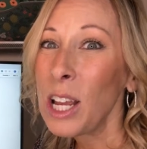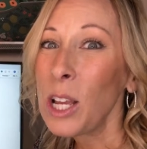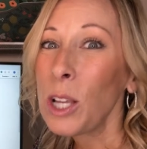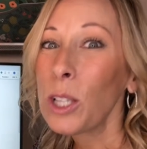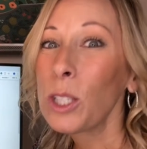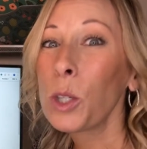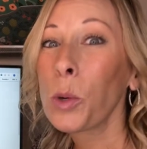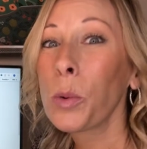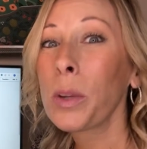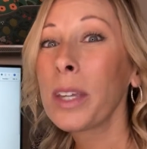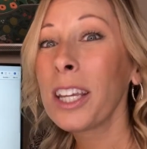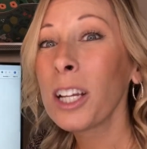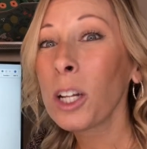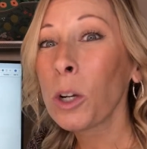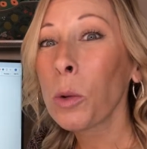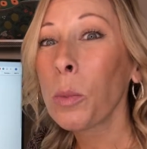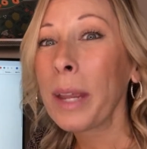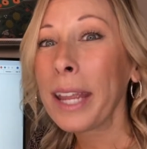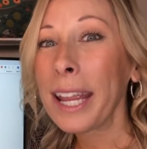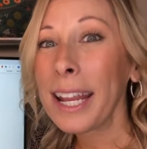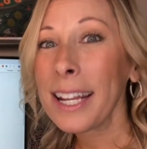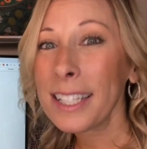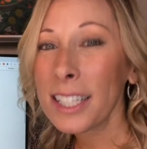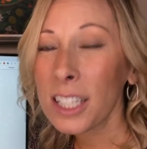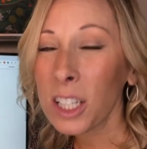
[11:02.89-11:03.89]
So here we
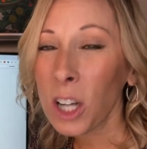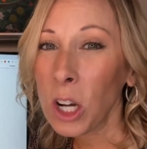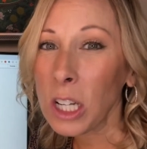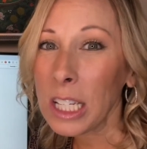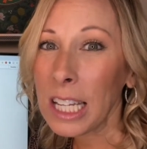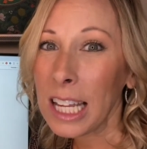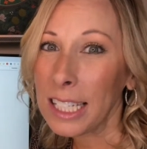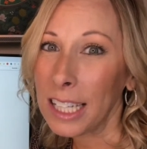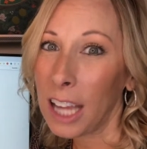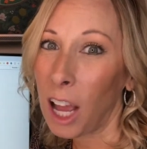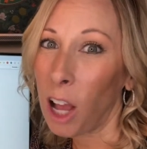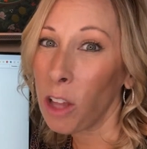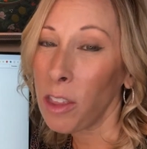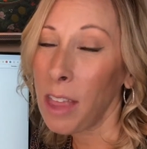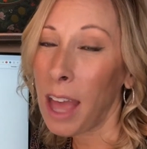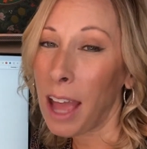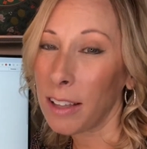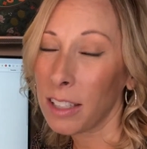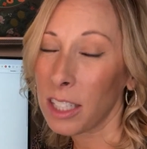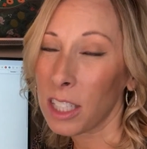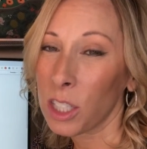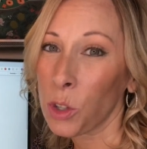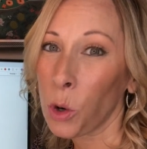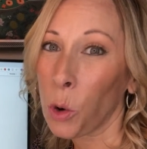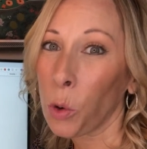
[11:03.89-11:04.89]
can start to tell that
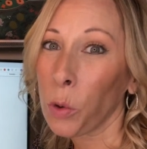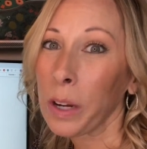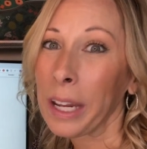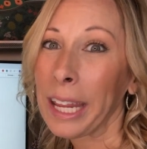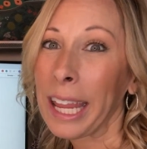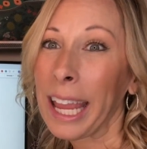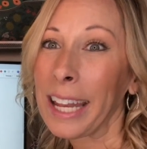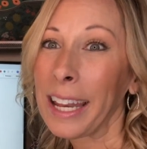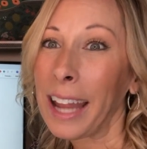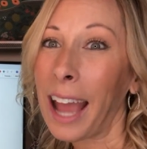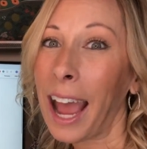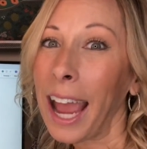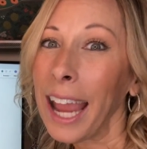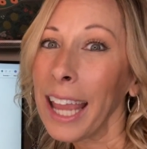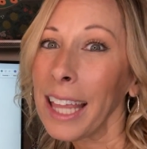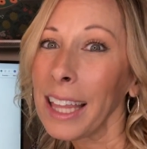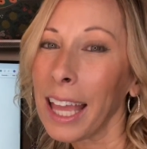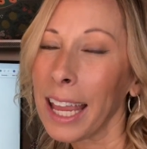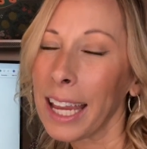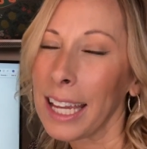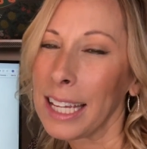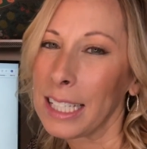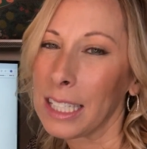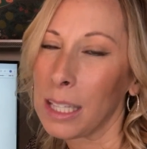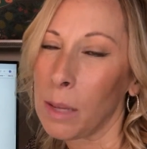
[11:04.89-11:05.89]
story and
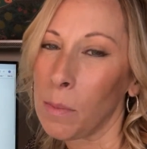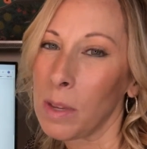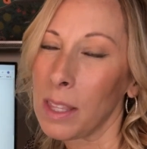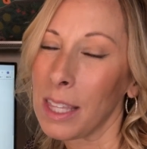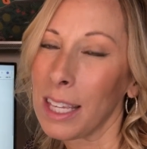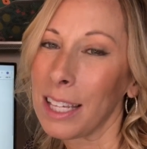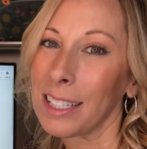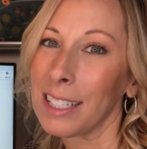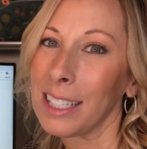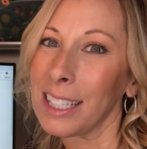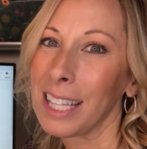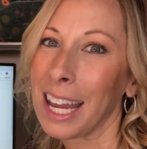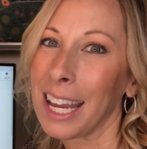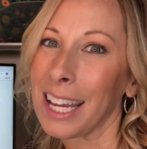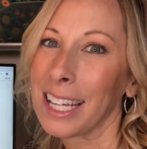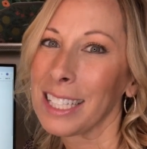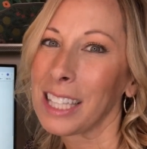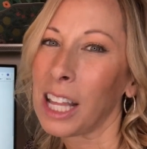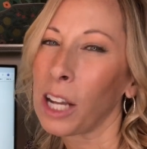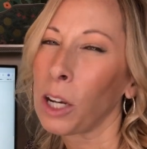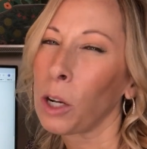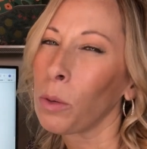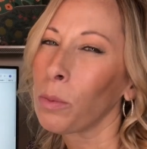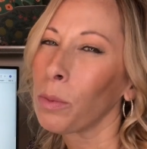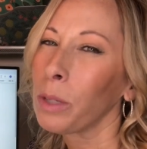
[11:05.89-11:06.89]
highlight some of these things
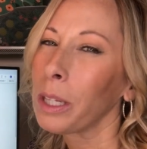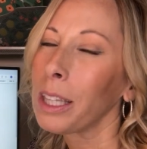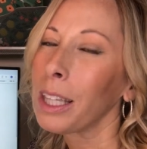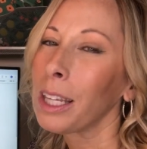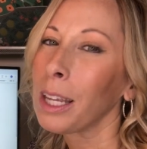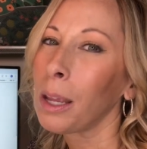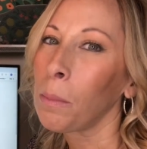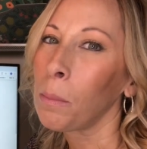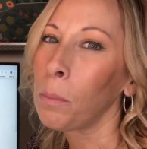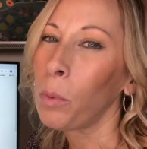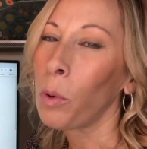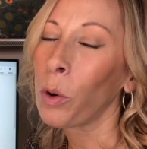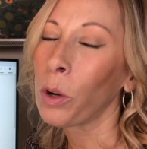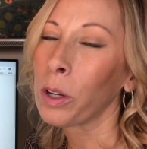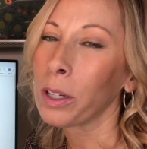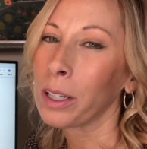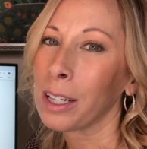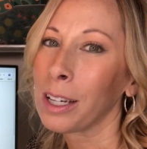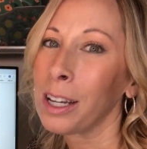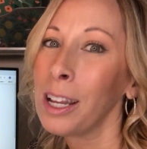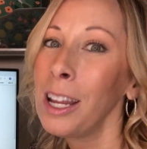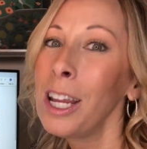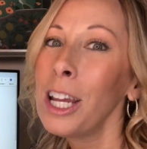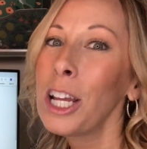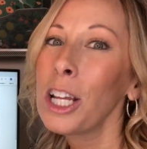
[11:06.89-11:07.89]
that are really
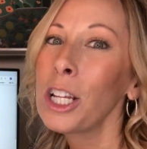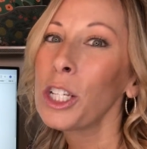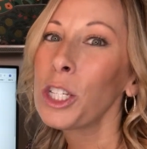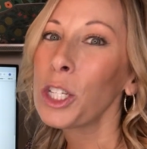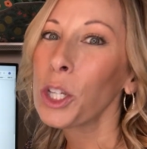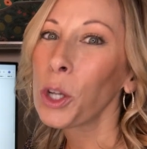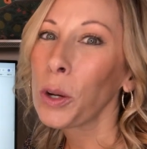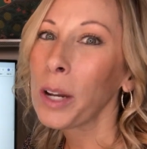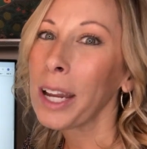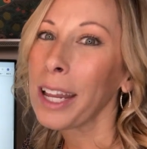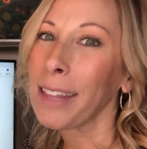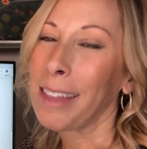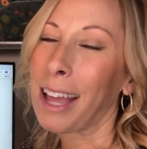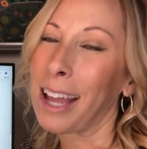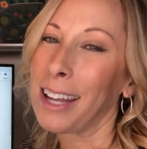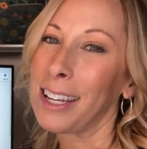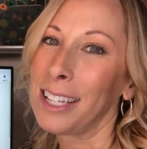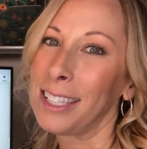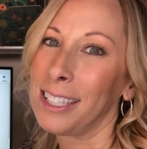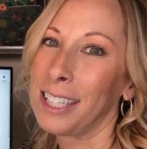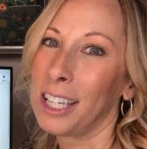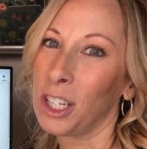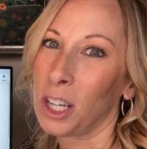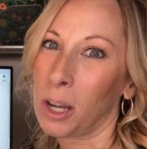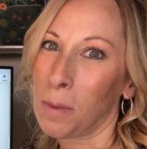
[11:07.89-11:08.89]
important during that
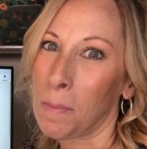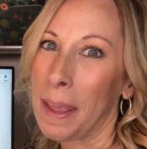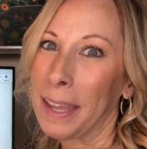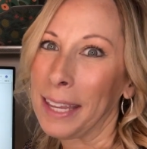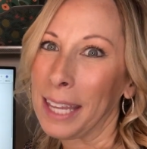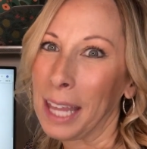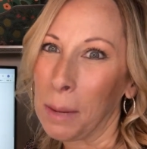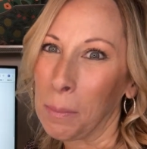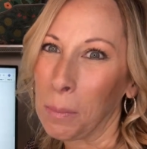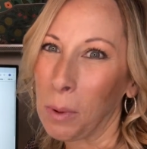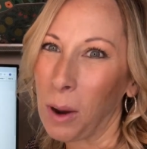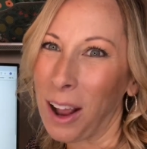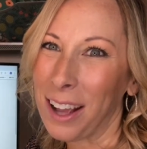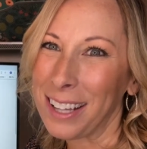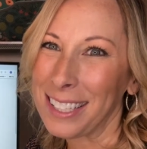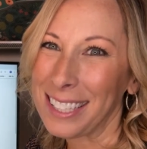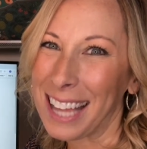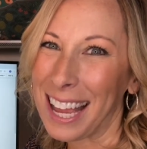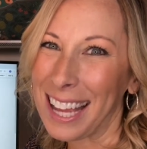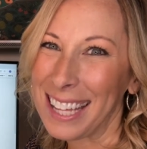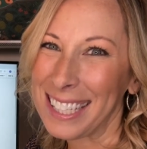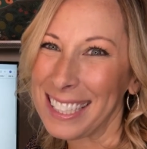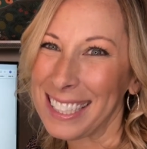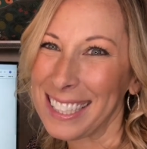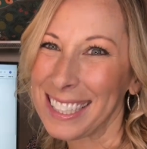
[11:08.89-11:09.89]
decision-making
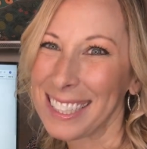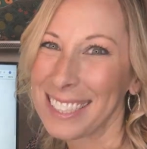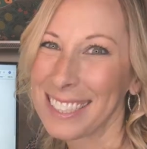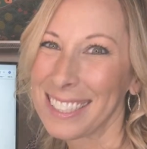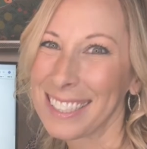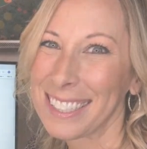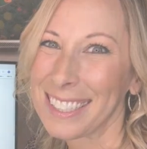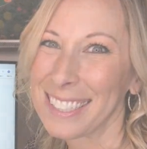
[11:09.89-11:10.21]
process.